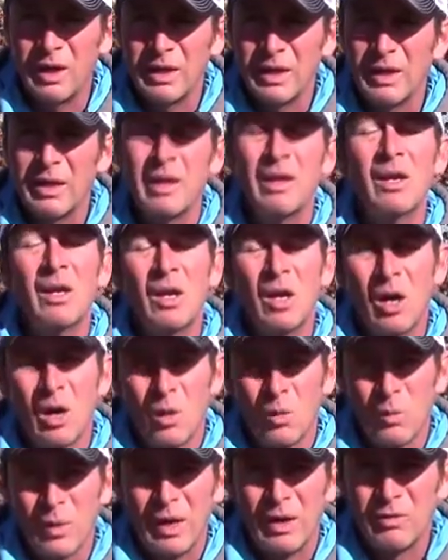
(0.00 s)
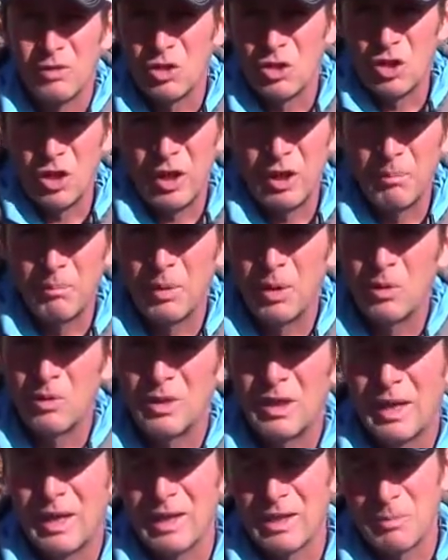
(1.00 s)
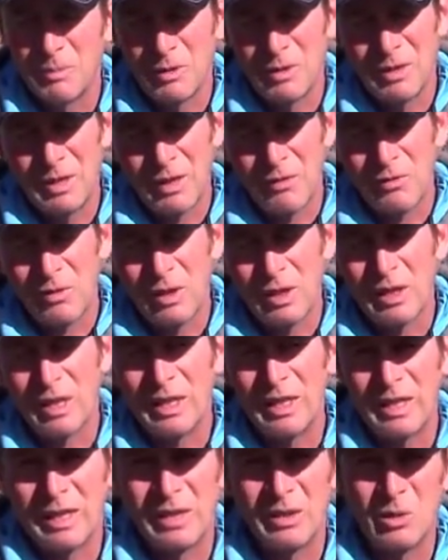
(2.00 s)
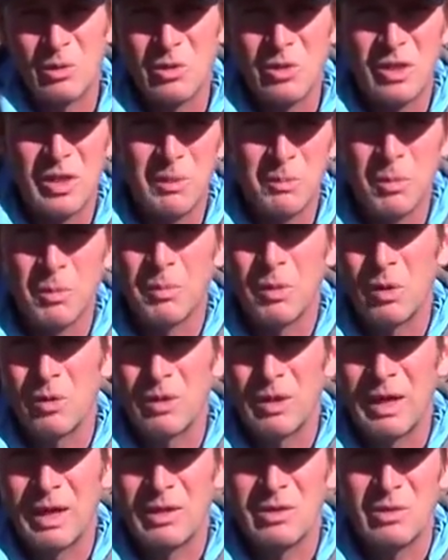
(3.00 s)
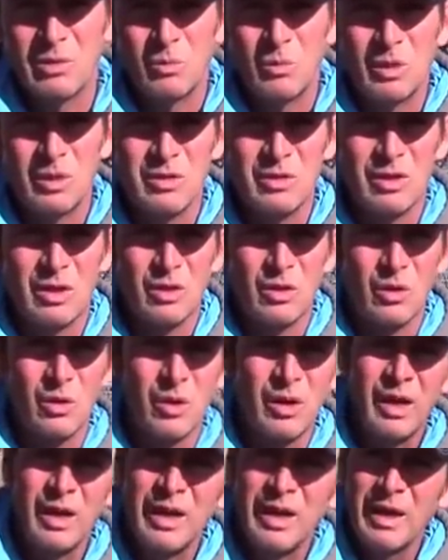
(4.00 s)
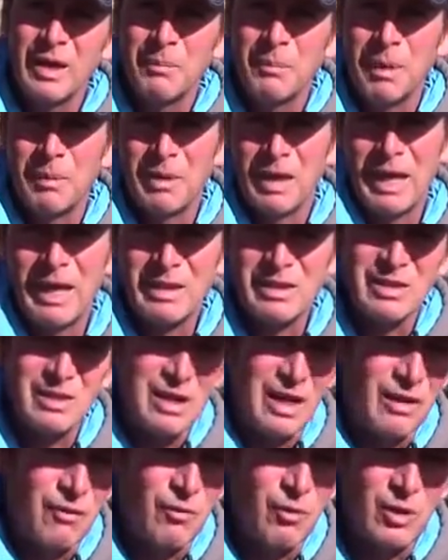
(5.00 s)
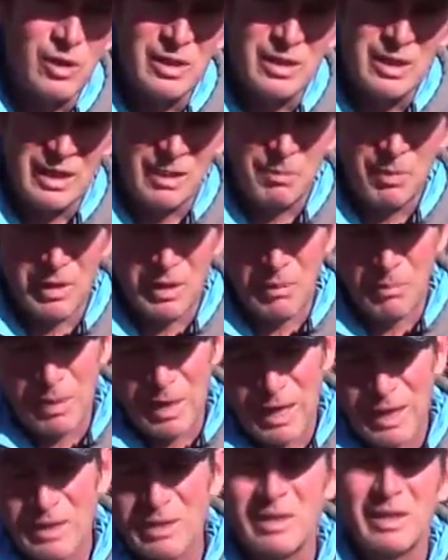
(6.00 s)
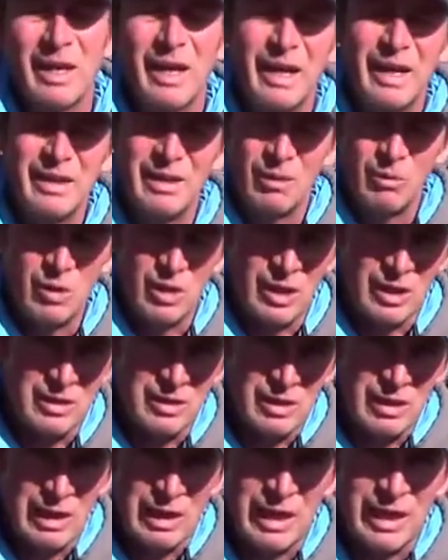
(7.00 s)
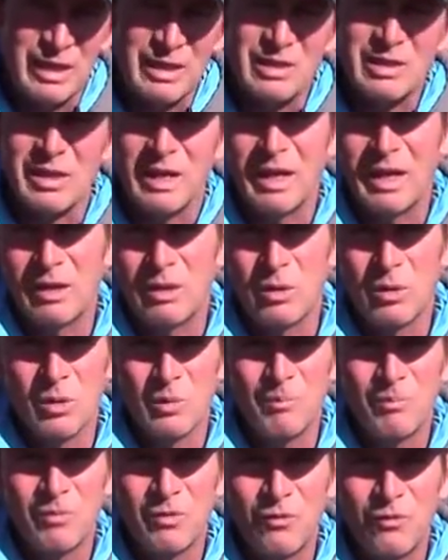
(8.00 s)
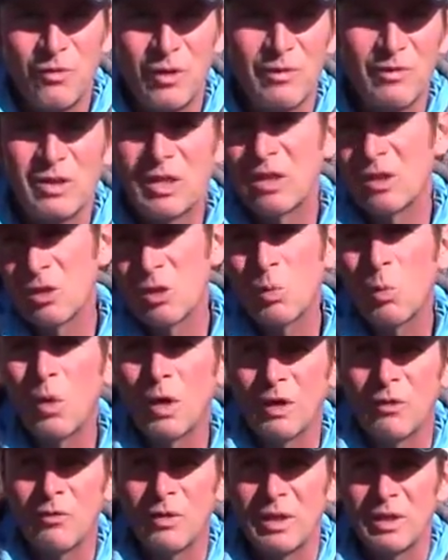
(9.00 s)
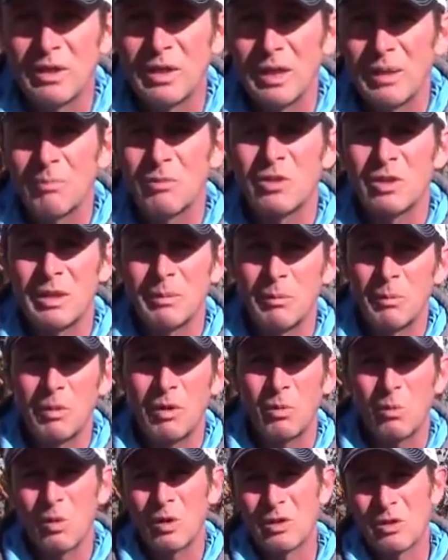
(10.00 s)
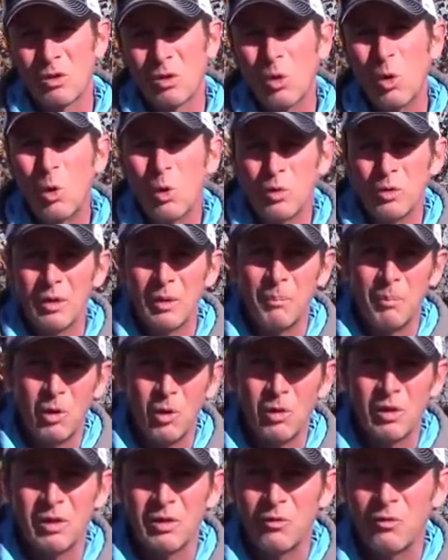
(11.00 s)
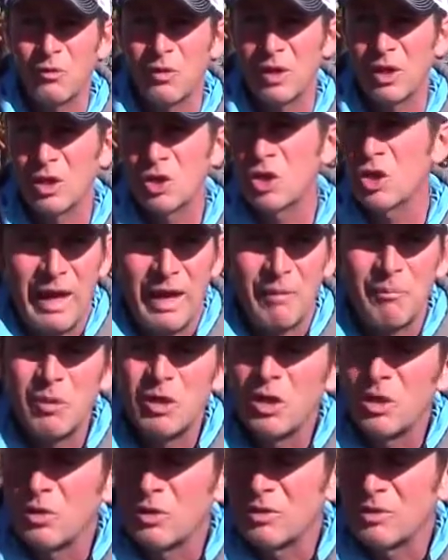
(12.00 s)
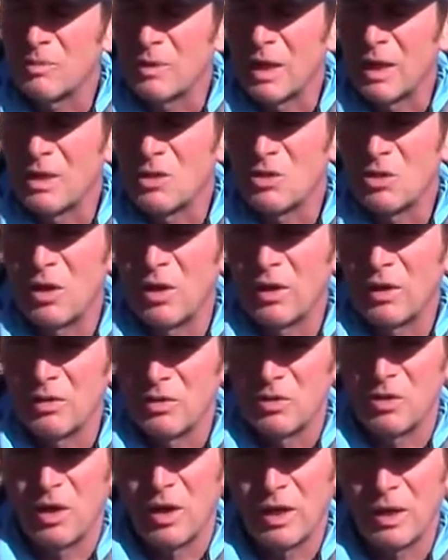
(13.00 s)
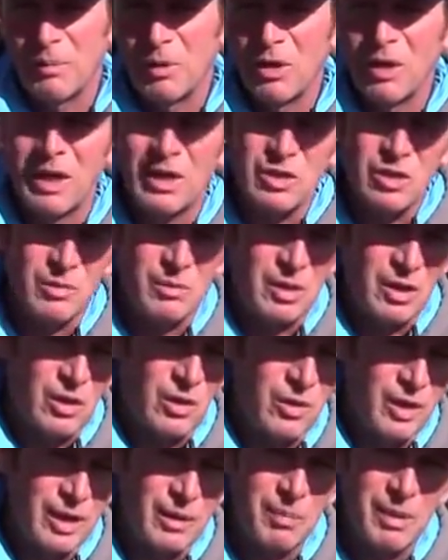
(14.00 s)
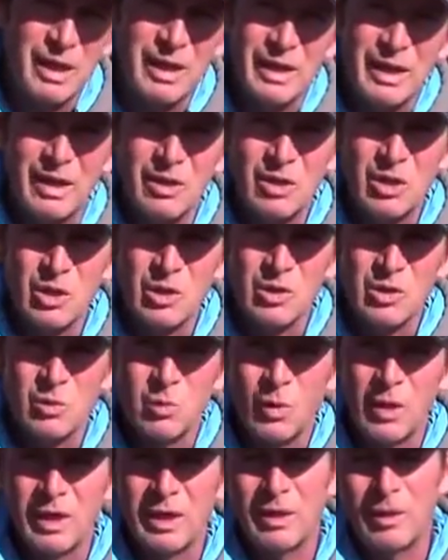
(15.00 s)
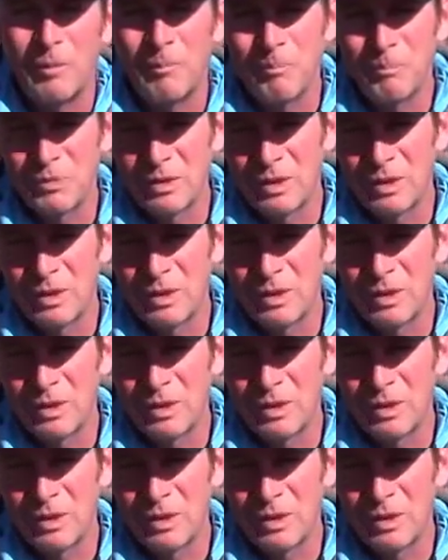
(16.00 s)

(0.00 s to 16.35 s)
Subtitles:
on it around the shade of boat docks. But definitely key on those deeper boat docks, the ones that are maybe 8 to 10 foot deep on the backside. Then when you get to the lake side, they're 15 to 20 feet deep. Seem to be the ones that are holding the bulk of the fish. Have been hearing some guys talking about catching them on a crankbait down here as well.